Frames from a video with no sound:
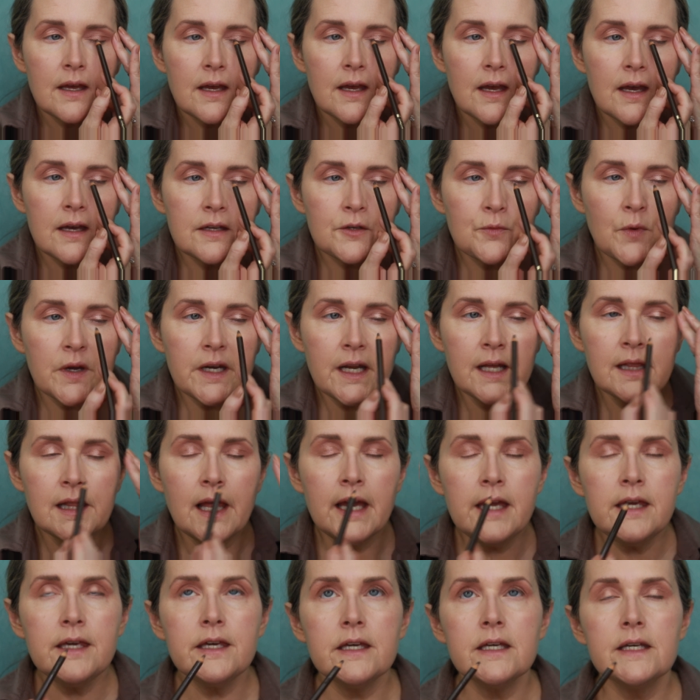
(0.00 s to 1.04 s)
And what I
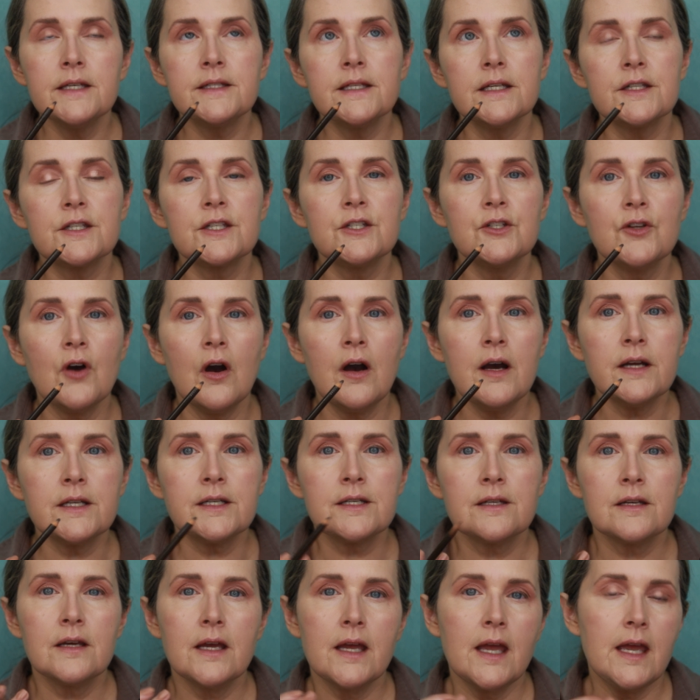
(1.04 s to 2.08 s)
like is it's
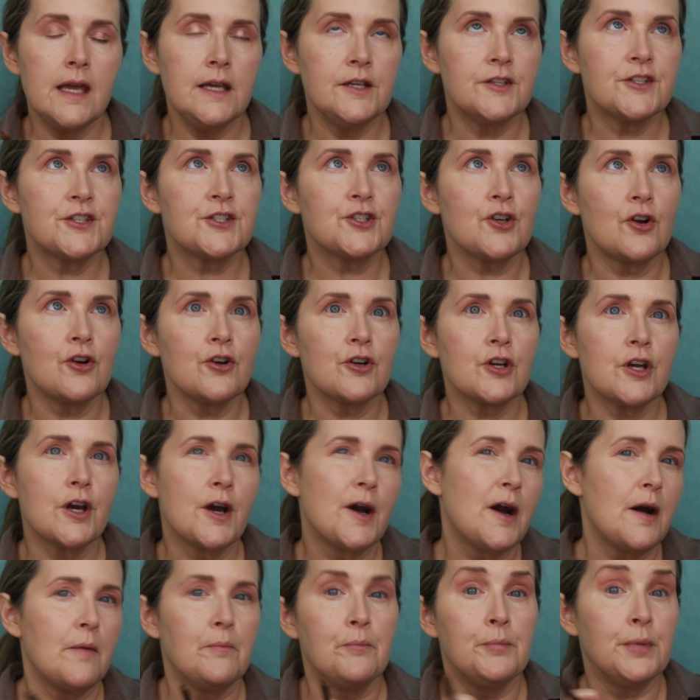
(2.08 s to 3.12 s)
not a stark
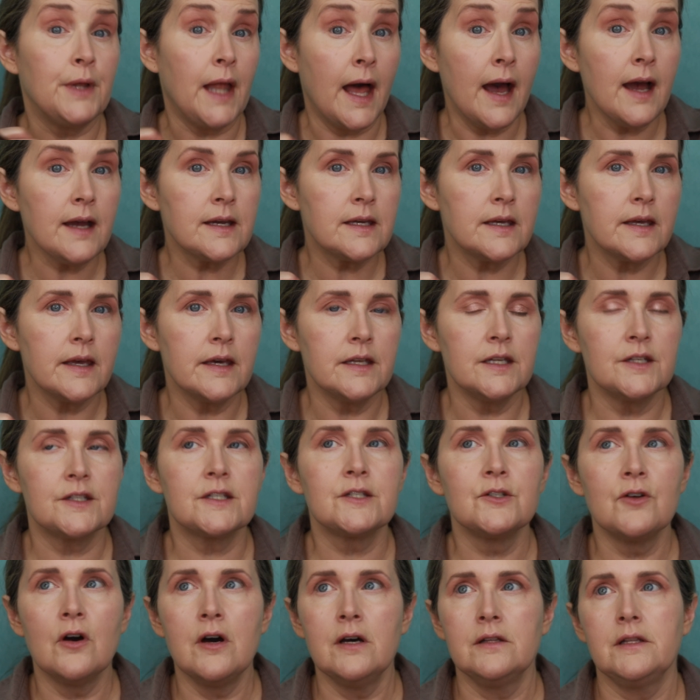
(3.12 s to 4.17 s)
black, and it's
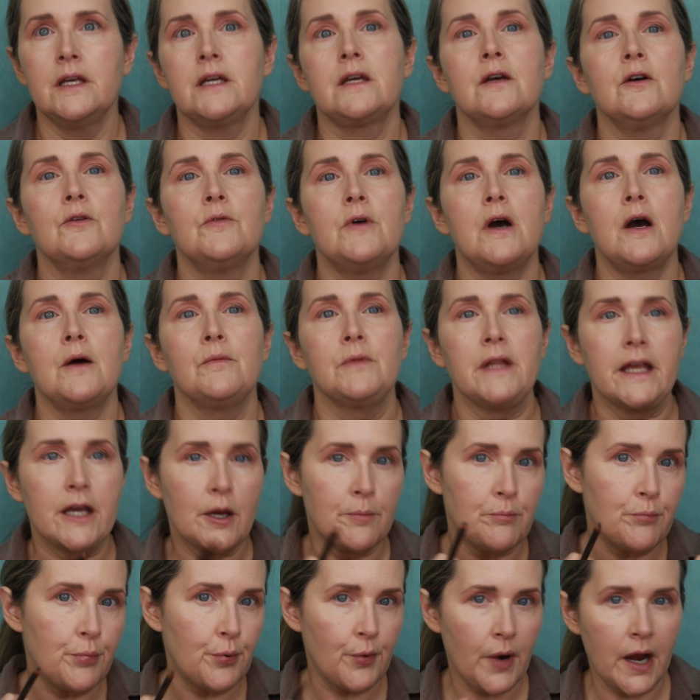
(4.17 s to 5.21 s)
not like a
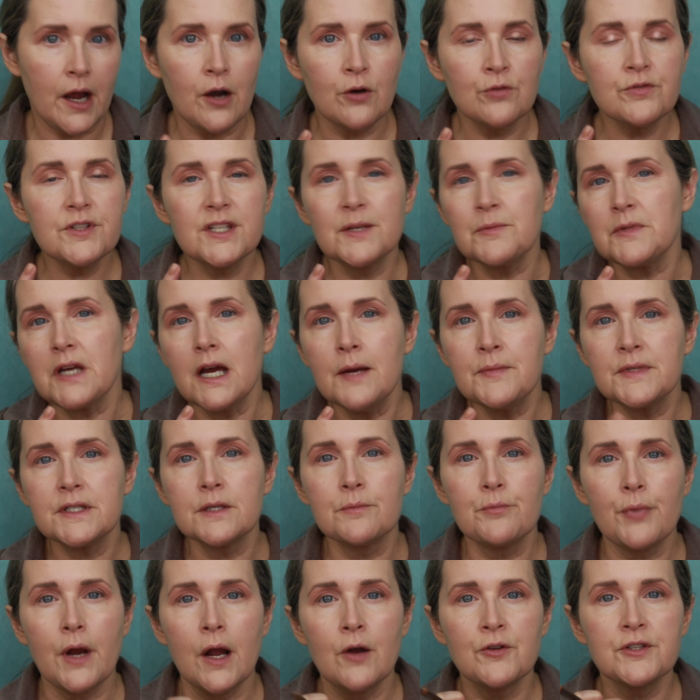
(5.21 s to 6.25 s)
brown. Sometimes the
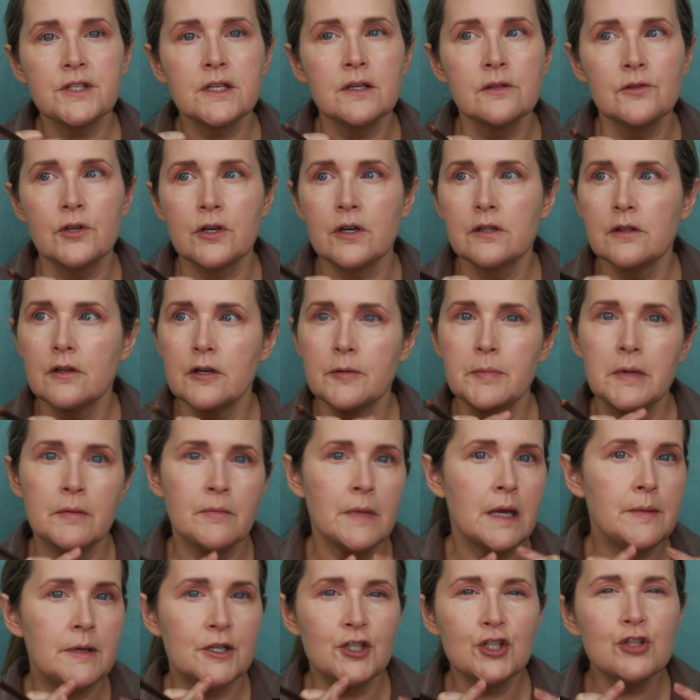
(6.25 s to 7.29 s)
browns can look a little bit
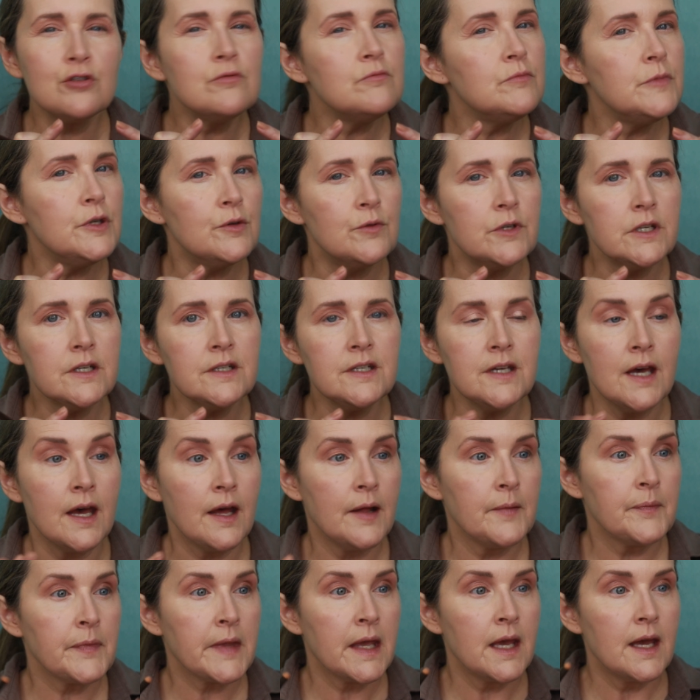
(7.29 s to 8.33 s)
maybe too muted.
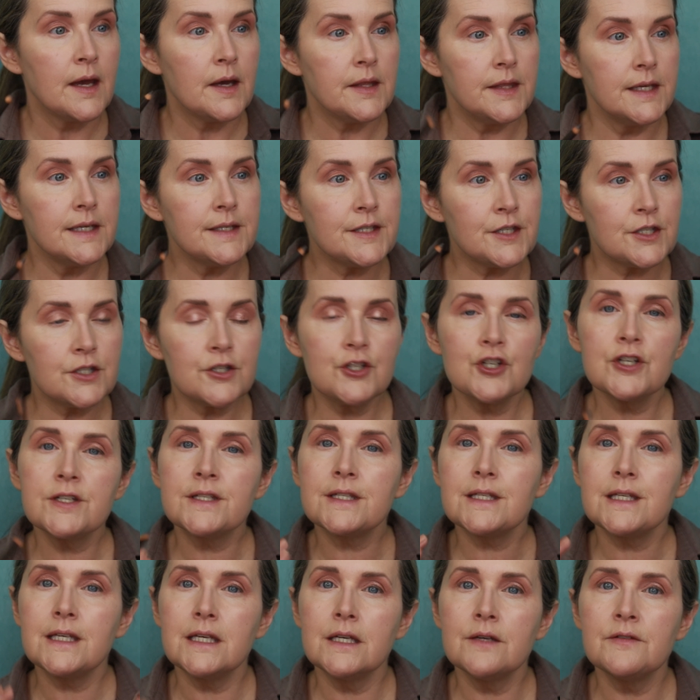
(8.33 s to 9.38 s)
This
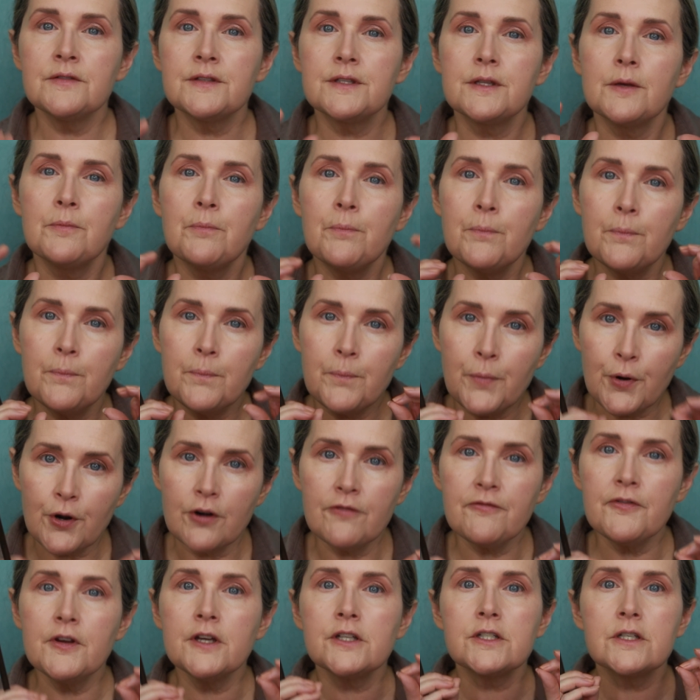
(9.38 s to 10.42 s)
just gives the
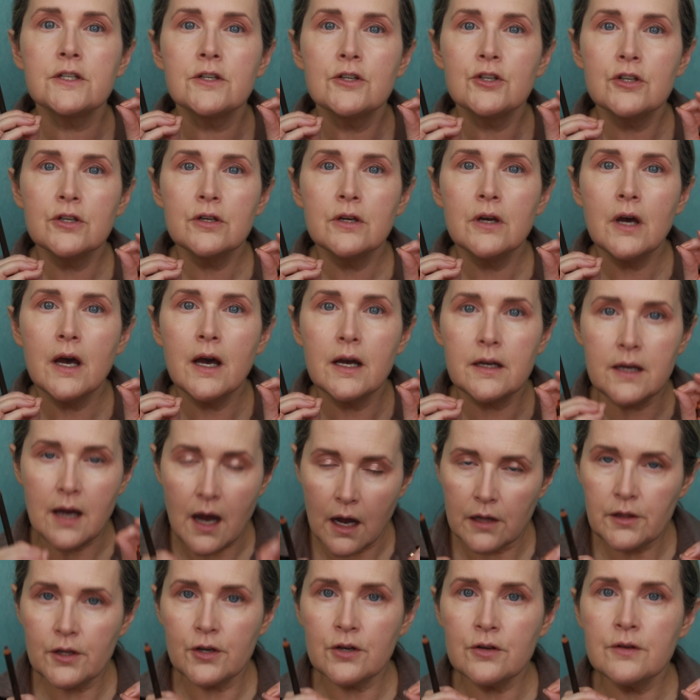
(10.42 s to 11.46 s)
perfect
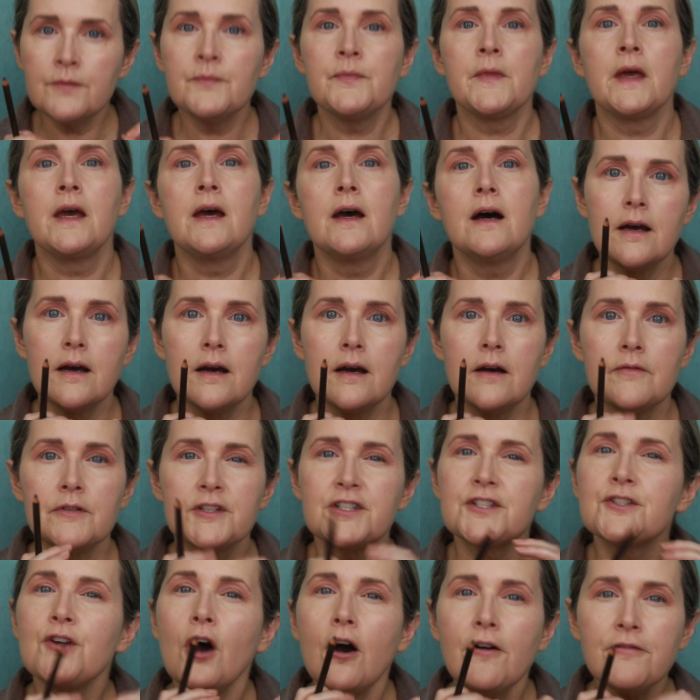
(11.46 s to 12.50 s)
color of a
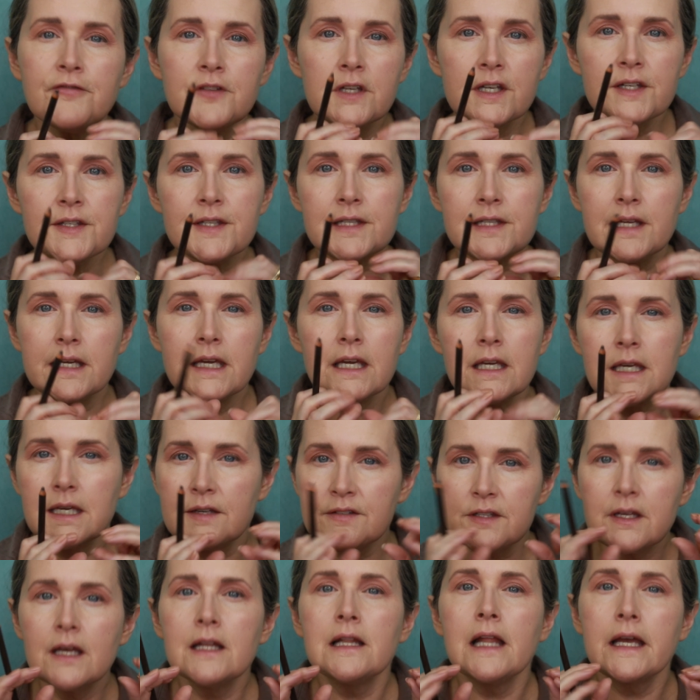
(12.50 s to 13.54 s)
softness, like it
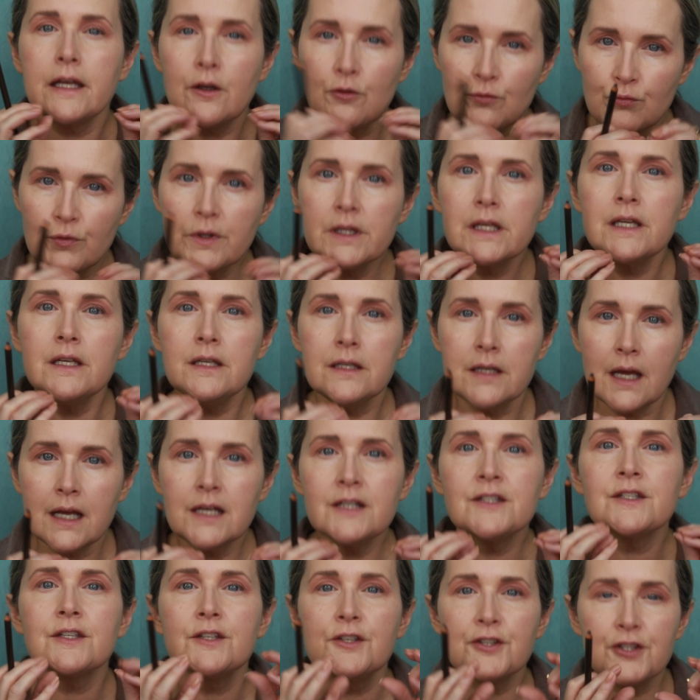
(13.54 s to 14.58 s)
gives like a really
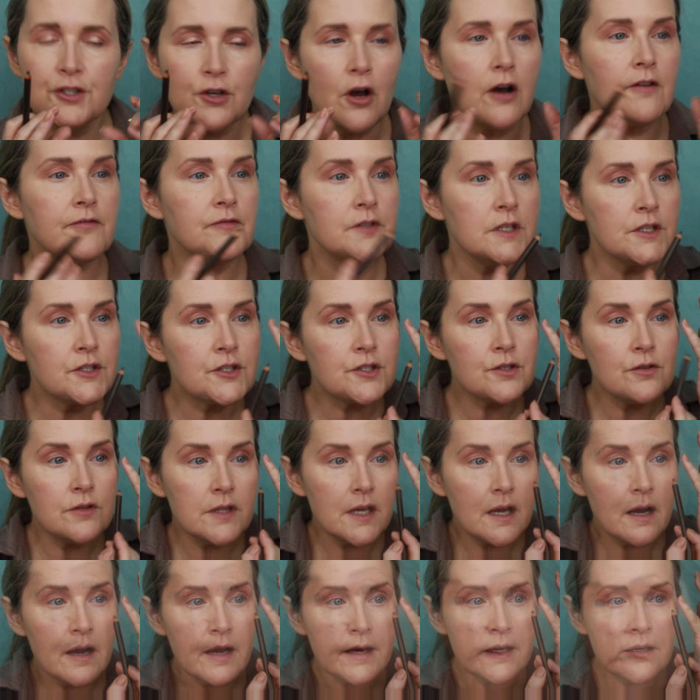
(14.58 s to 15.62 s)
nice softness to
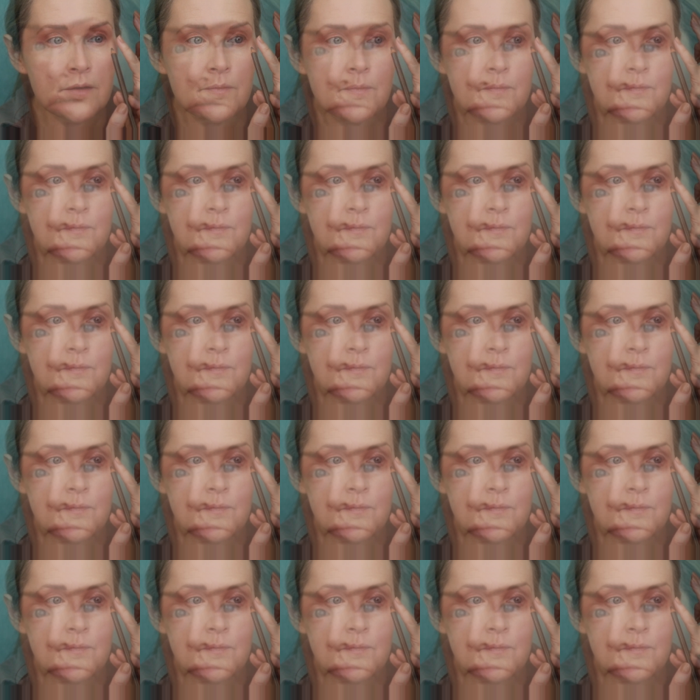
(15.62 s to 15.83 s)
the eye.